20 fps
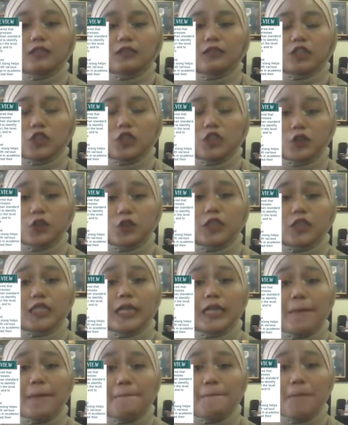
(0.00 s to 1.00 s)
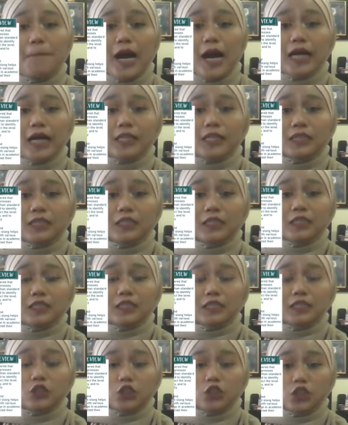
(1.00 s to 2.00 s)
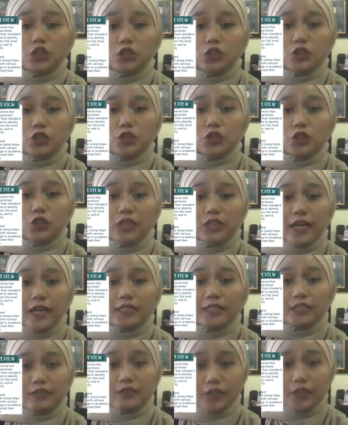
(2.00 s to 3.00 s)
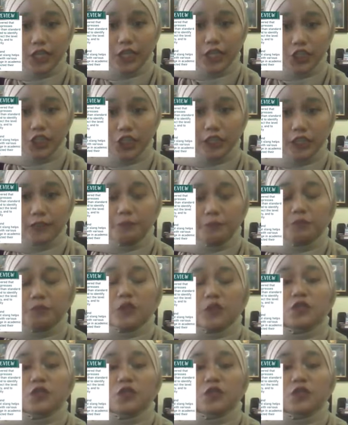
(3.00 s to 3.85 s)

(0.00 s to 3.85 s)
used among young generation.